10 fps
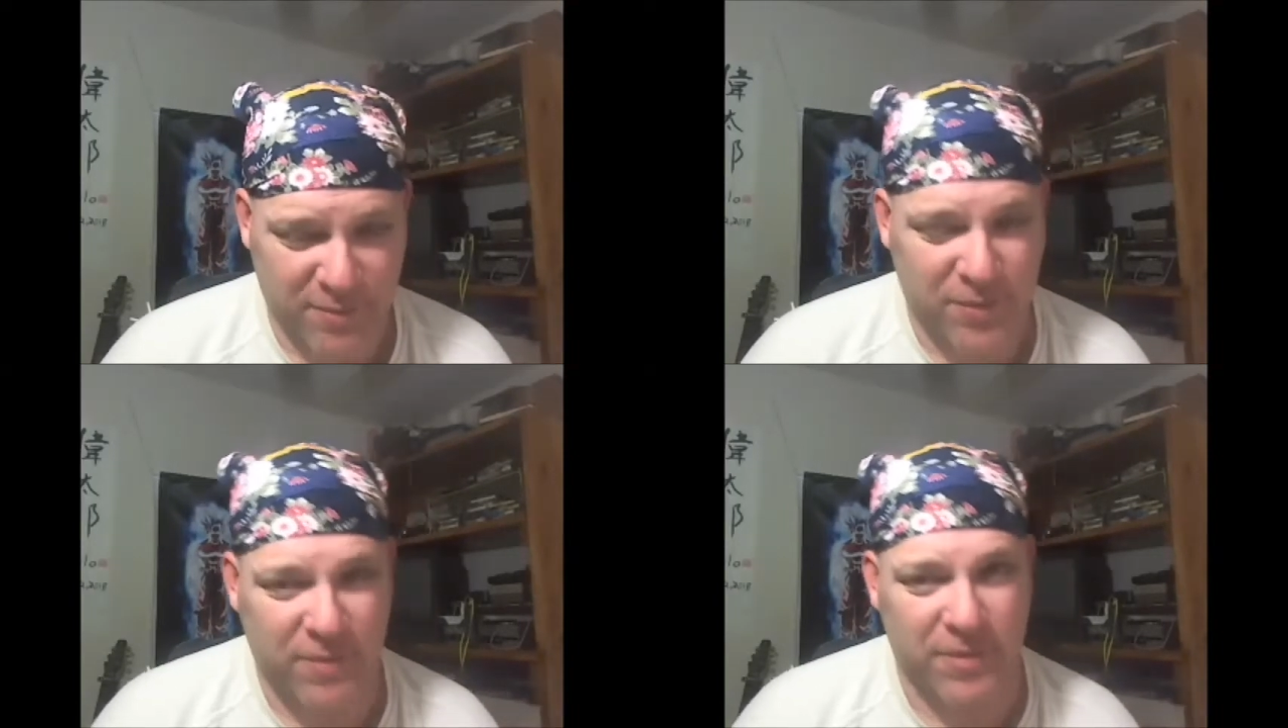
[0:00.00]

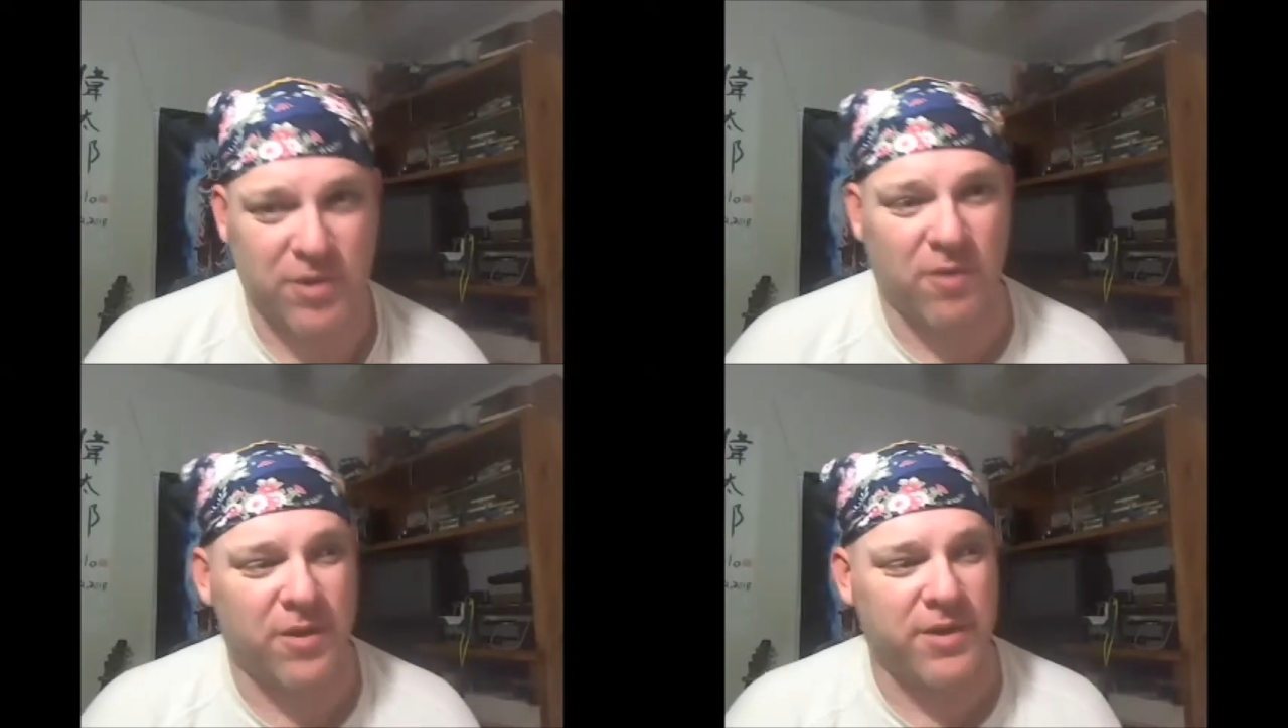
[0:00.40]
pretty
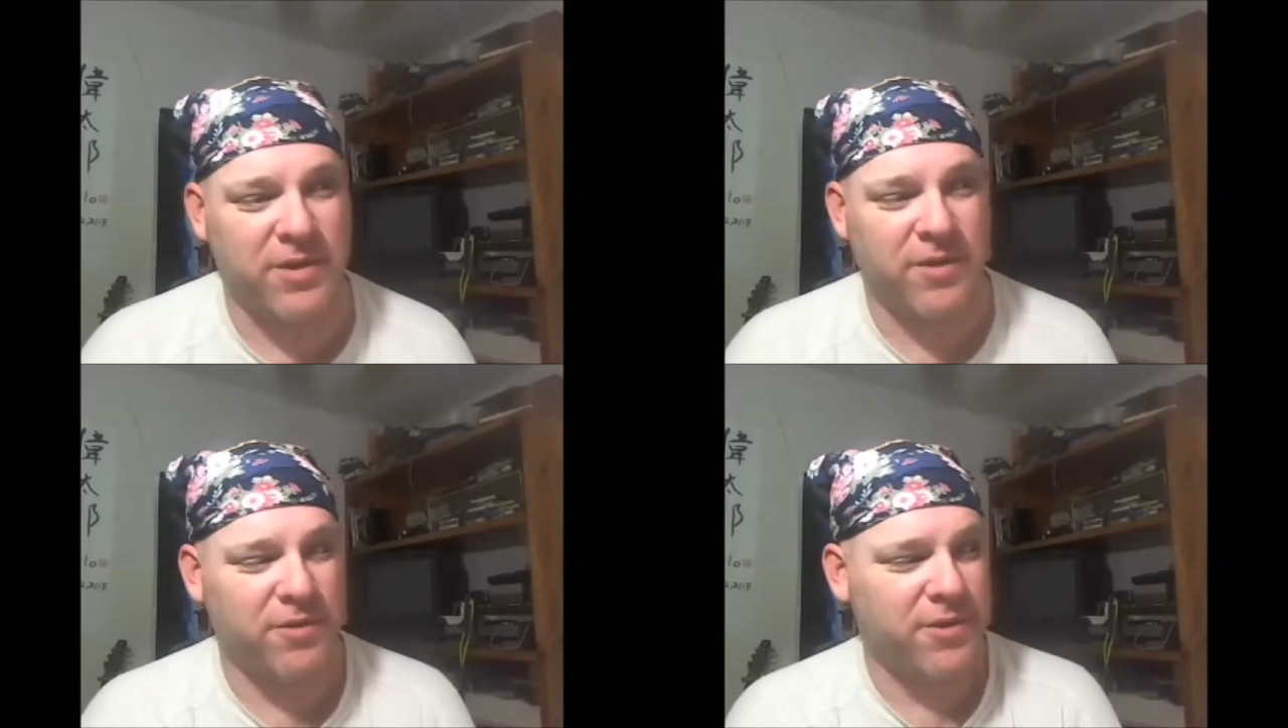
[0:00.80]
much
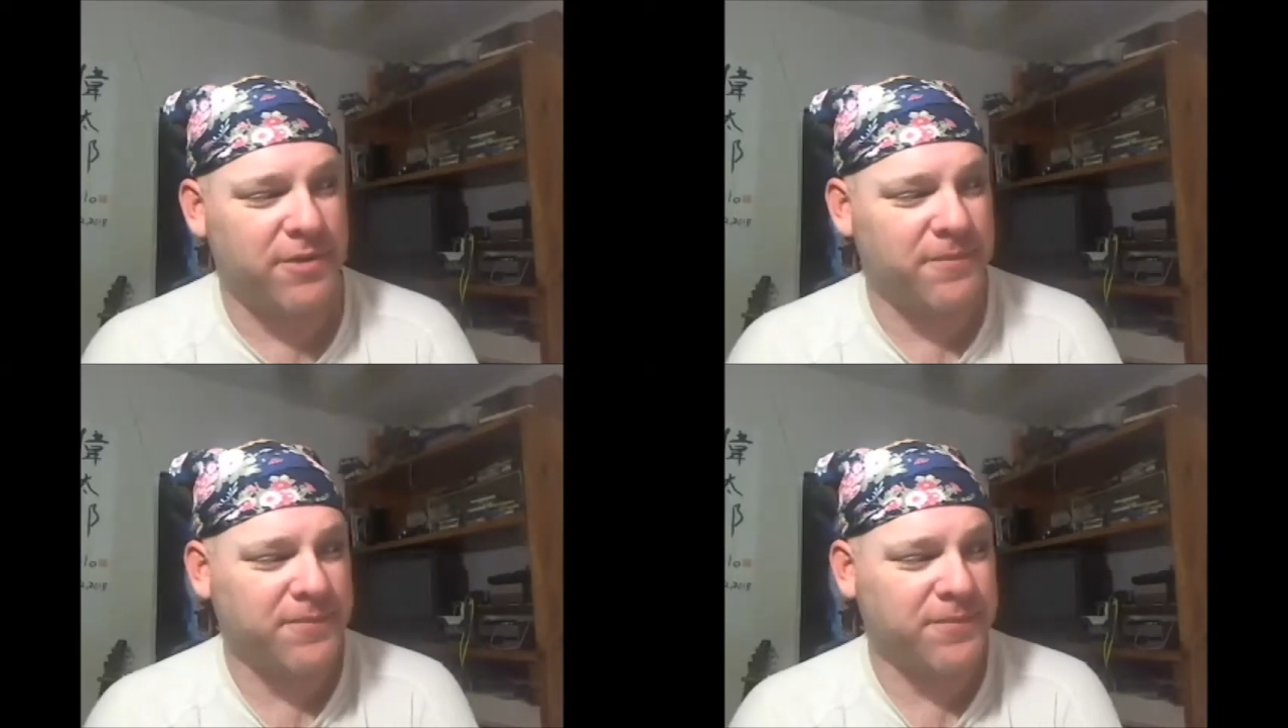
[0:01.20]
always
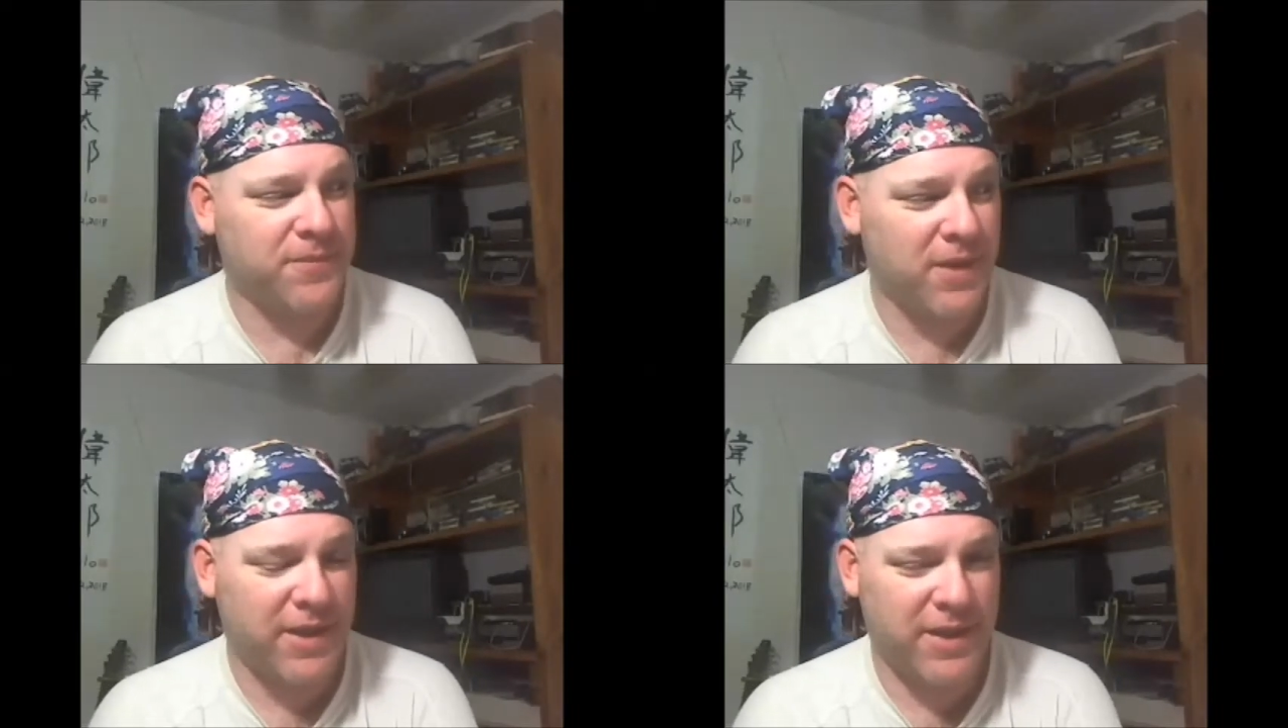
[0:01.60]
use
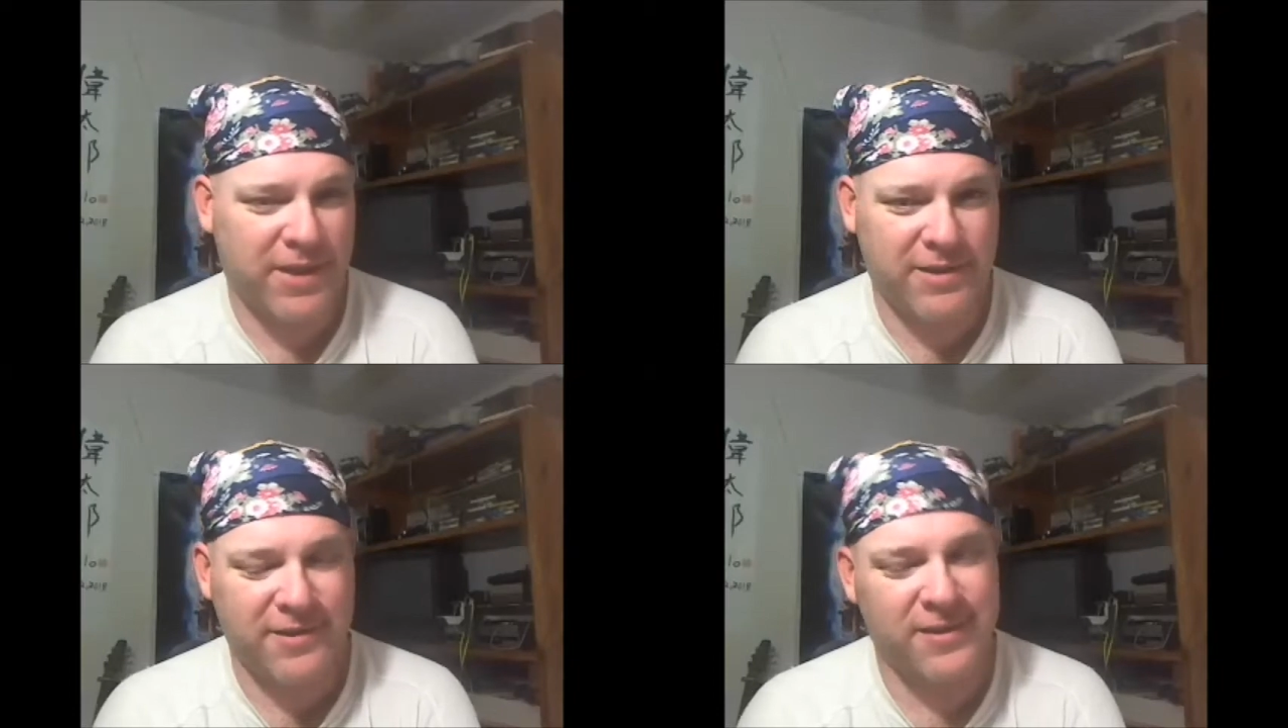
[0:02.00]

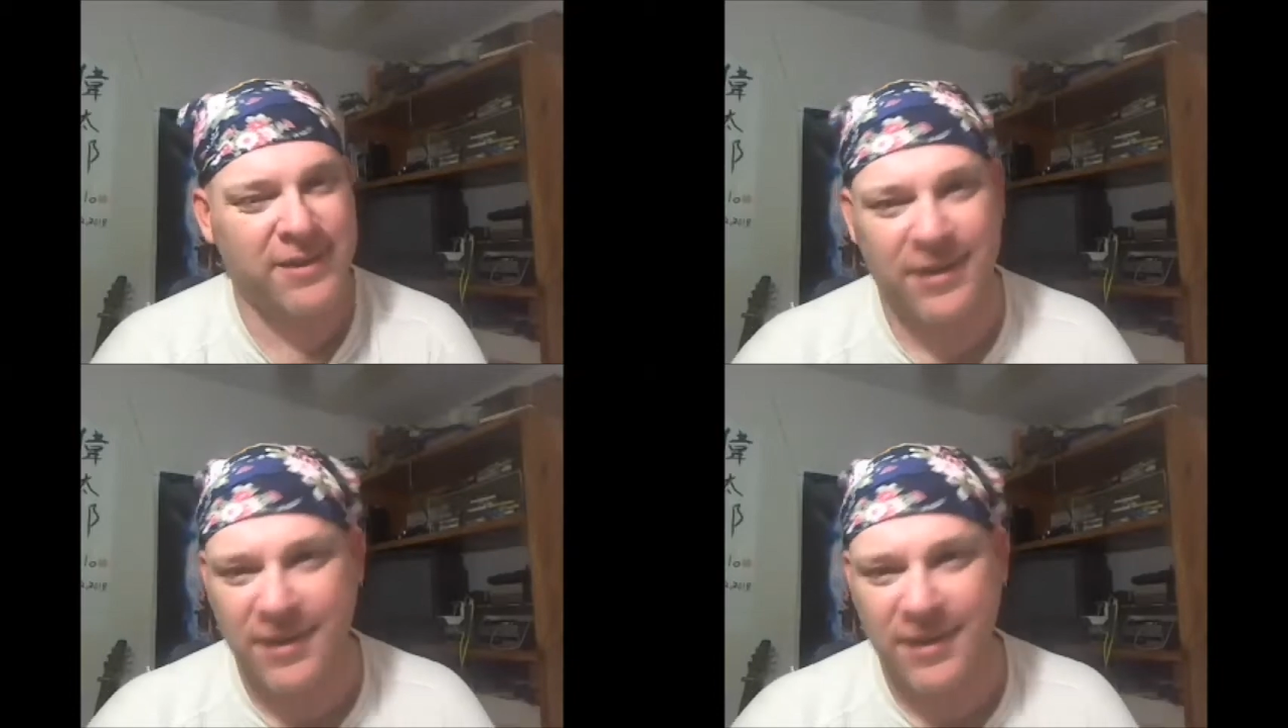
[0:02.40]
is,